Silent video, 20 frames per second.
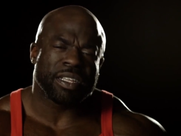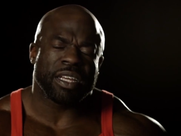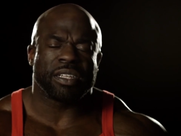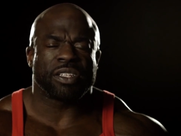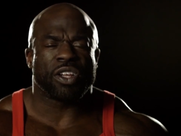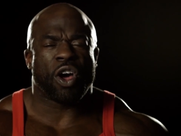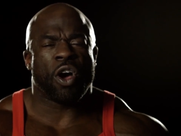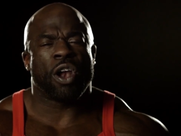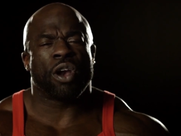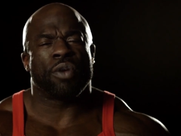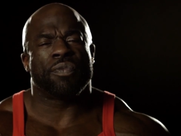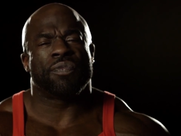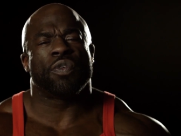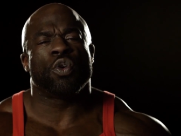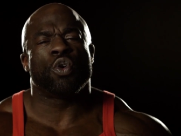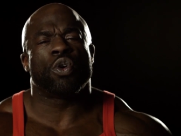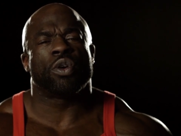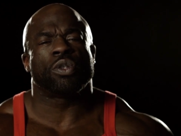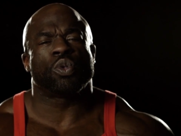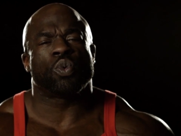is because
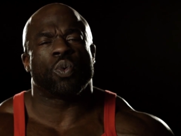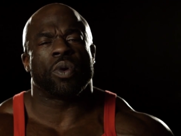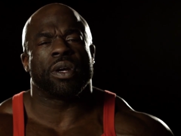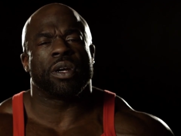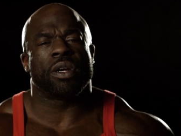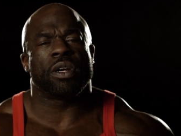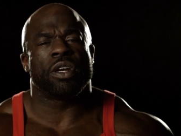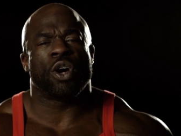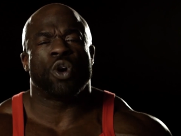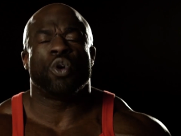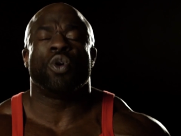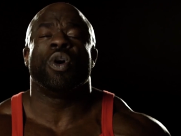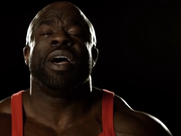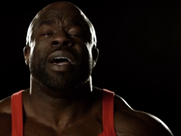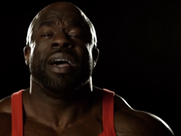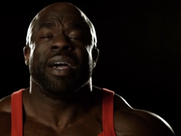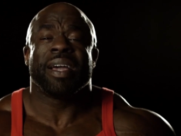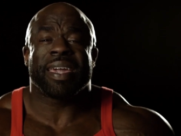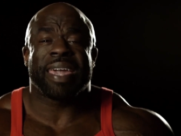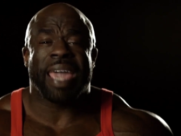all the viewers want to
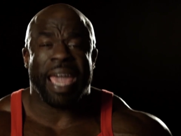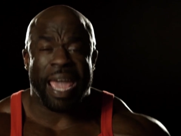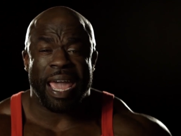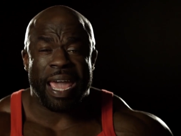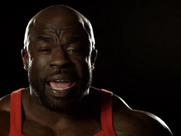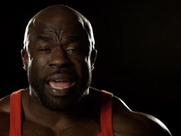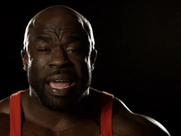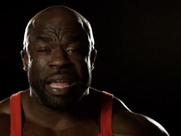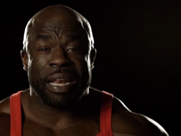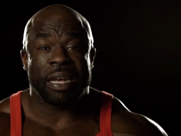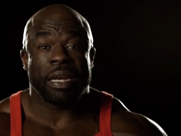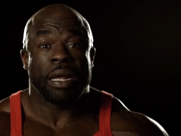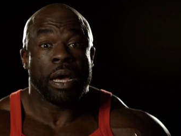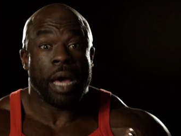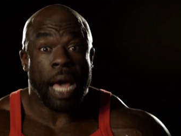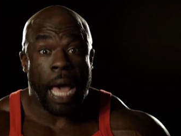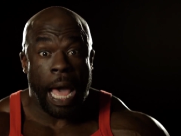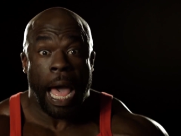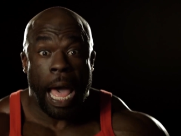know, can